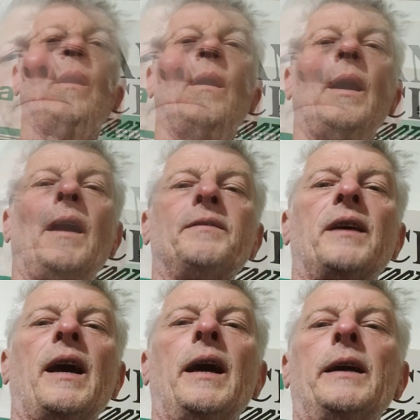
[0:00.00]
I have
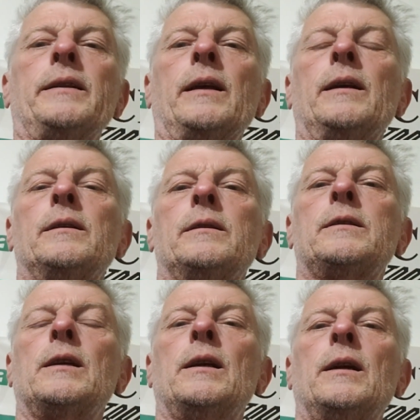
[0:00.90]
to add
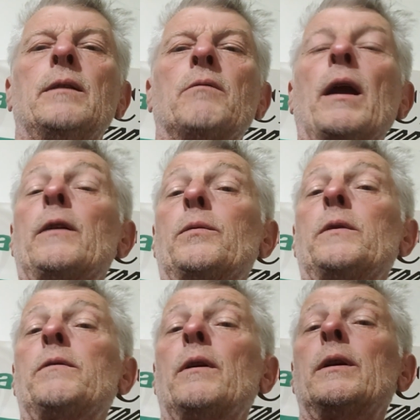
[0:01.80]
that Rex
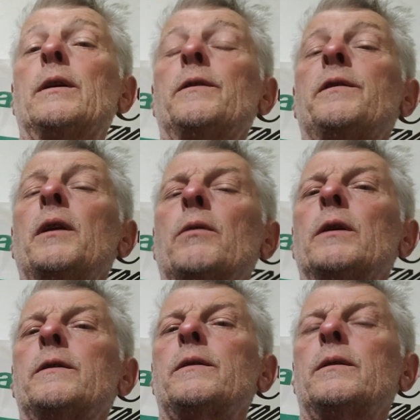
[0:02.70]
was very
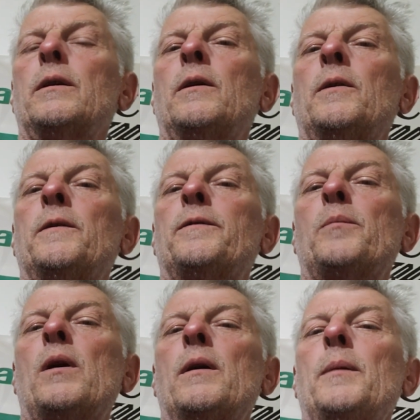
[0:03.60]
considerate
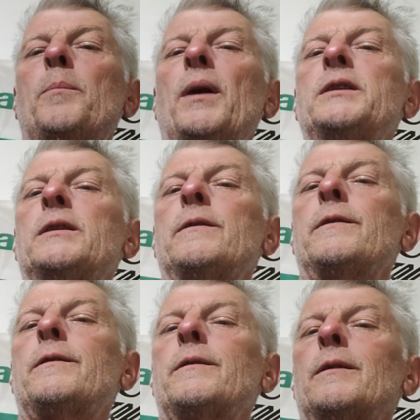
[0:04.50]
of my
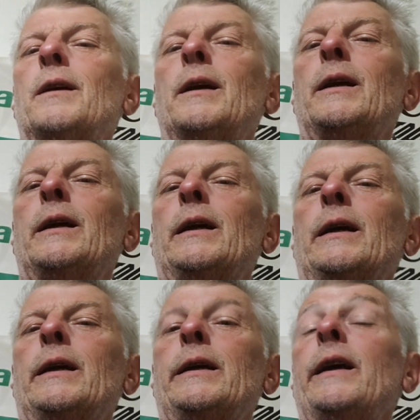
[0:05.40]
patience.
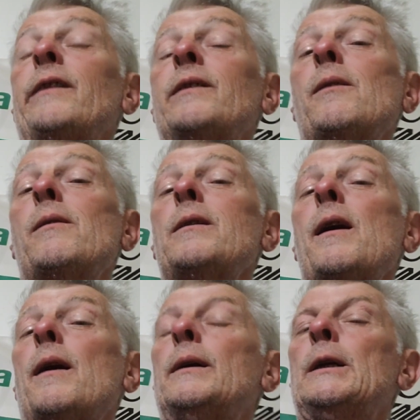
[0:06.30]
He has no
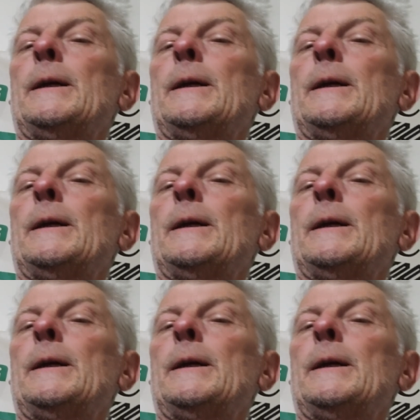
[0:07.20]
idea.